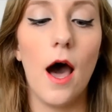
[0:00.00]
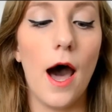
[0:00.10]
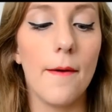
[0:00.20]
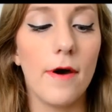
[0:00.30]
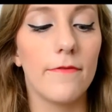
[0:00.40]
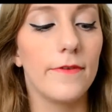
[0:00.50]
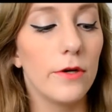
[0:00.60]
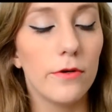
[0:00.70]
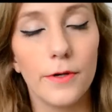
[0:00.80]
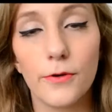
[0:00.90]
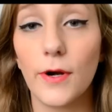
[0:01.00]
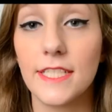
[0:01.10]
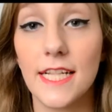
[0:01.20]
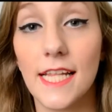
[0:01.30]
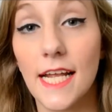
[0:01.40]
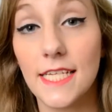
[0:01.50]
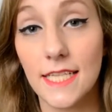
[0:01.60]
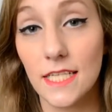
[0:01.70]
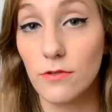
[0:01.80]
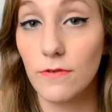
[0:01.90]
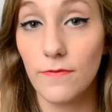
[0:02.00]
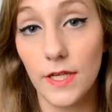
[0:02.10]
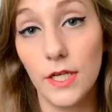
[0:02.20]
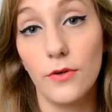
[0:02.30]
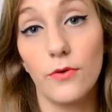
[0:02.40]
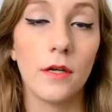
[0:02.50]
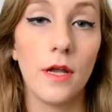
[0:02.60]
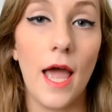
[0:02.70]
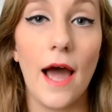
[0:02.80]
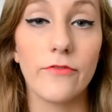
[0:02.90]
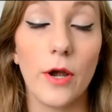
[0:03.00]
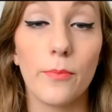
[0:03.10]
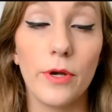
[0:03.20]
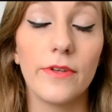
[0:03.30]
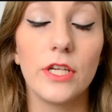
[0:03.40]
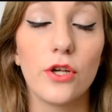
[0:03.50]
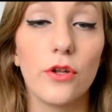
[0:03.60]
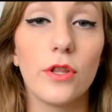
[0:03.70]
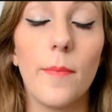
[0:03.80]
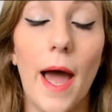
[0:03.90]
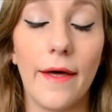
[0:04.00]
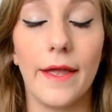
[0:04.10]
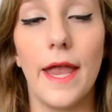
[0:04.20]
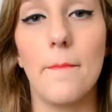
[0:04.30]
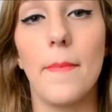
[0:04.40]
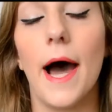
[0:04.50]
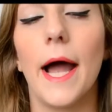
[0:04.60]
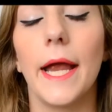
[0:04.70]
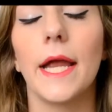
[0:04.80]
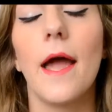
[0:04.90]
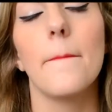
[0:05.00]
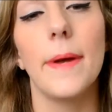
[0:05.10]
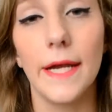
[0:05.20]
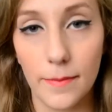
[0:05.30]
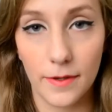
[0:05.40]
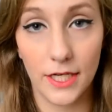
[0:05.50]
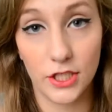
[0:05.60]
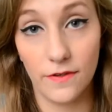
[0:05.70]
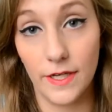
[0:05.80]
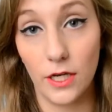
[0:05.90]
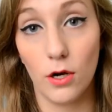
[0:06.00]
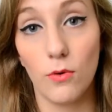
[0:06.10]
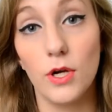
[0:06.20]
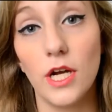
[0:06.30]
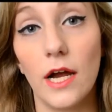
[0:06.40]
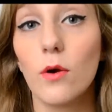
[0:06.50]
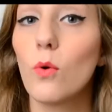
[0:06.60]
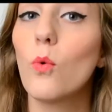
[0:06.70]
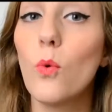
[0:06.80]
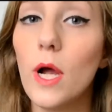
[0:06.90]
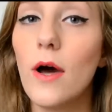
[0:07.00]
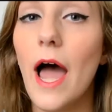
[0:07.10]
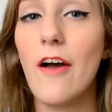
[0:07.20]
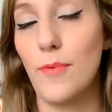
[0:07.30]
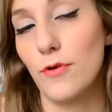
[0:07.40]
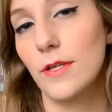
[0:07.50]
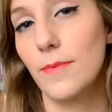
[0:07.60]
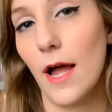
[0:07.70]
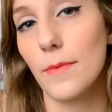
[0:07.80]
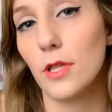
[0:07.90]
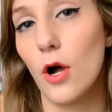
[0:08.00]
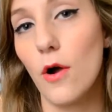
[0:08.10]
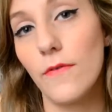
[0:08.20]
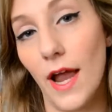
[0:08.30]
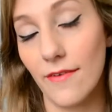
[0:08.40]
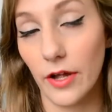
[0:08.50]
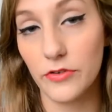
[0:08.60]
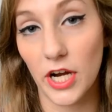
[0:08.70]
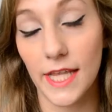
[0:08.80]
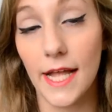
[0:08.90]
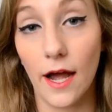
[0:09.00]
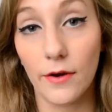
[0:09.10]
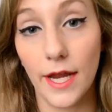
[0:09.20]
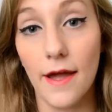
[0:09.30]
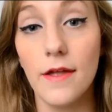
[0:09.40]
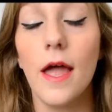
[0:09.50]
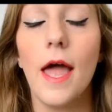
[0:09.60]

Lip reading: A viewer requested that I did this review after I briefly showed the palette in my makeup collection video, which I will have posted down below if you have not checked that out yet.